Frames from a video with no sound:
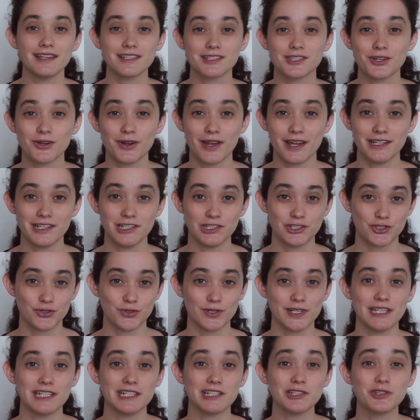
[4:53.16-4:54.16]
Is there any
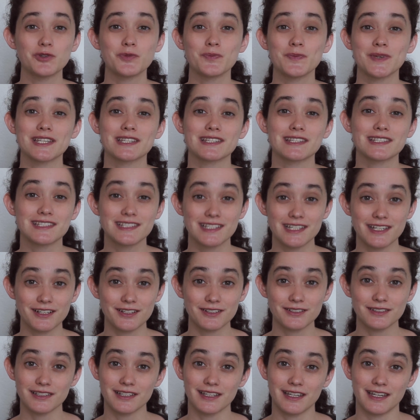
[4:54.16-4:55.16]
treat you miss
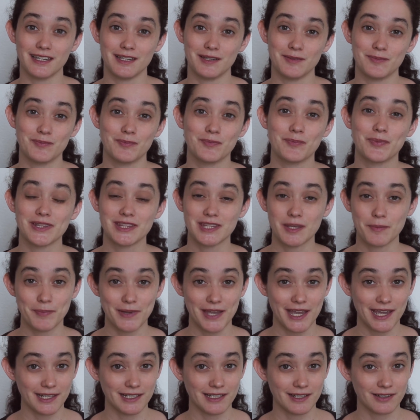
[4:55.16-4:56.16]
dearly, but the
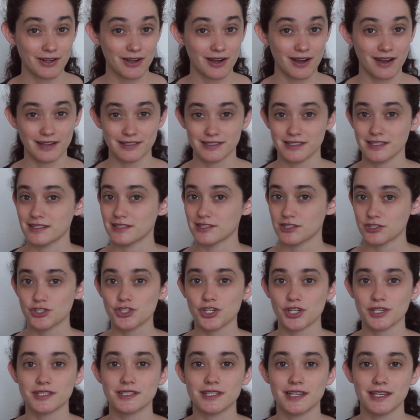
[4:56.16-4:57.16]
pain it causes
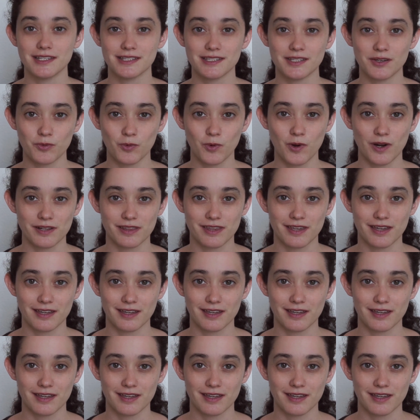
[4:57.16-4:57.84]
just isn't worth